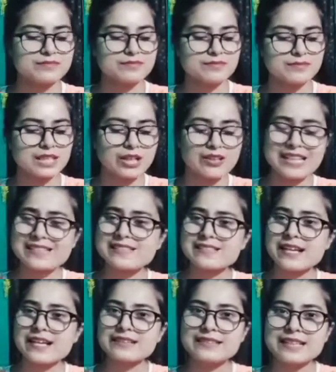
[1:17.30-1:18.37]
Now let's
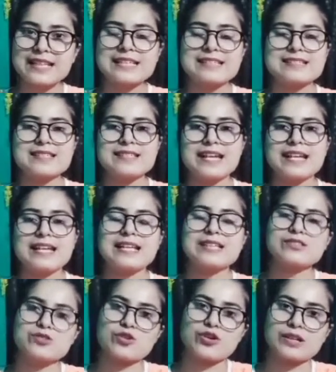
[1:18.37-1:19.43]
start the lesson and
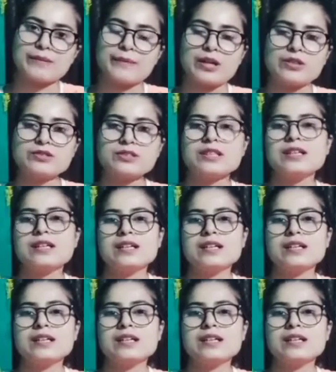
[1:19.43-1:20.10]
let's talk about